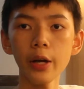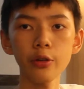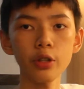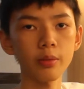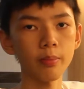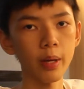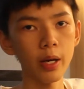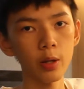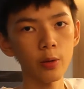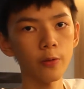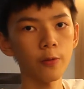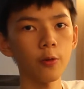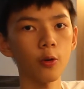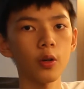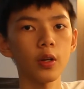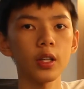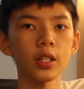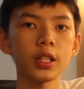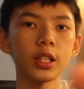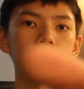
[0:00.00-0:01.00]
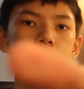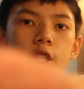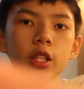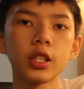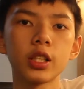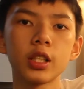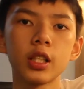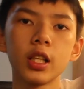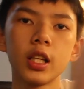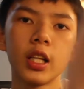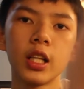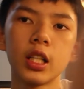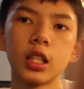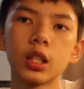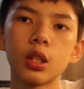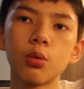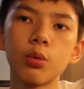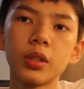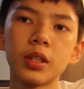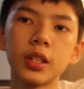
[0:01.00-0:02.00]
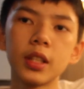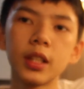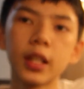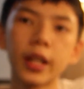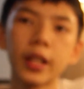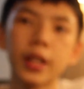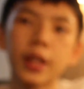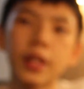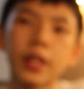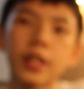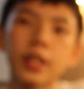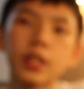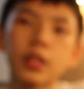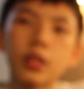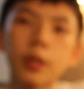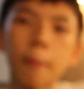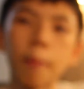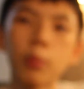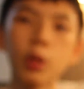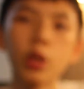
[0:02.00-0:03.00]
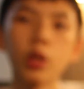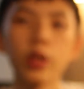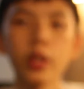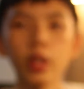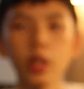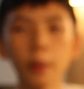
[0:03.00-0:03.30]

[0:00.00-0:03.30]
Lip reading: use manual focus and just twist it like this to blur it